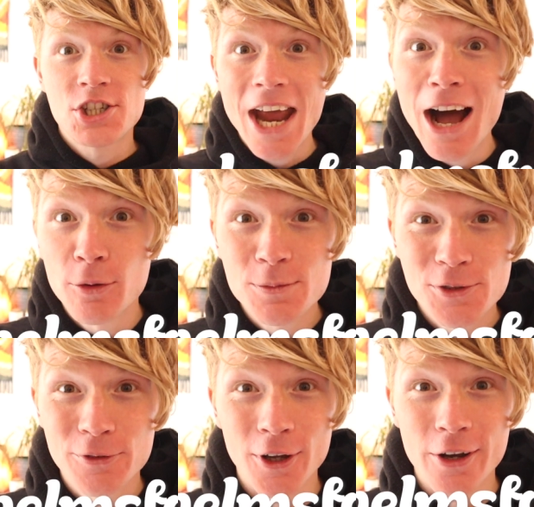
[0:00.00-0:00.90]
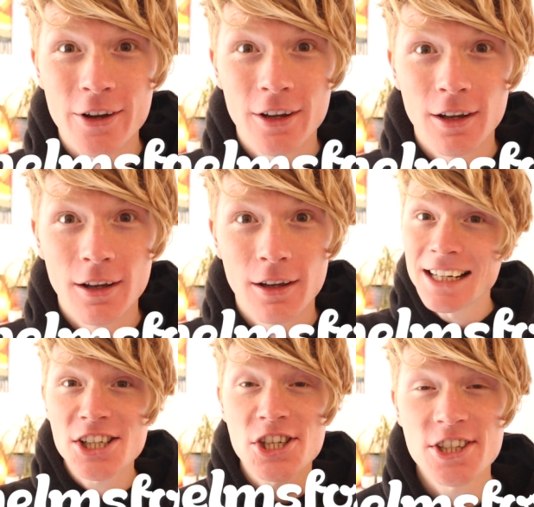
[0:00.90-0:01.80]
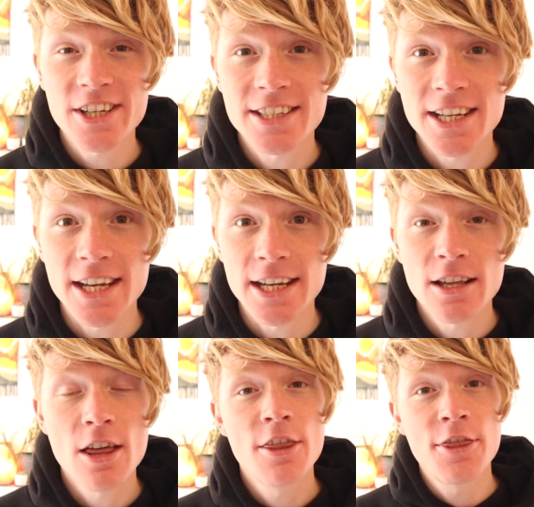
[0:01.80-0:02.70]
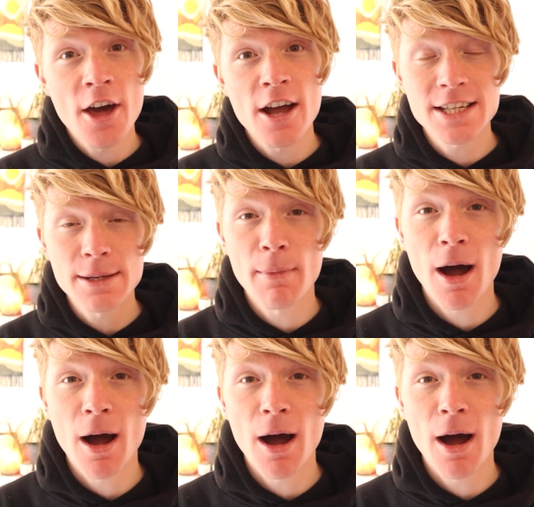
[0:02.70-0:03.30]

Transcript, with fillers: Chelmsford, an English city 30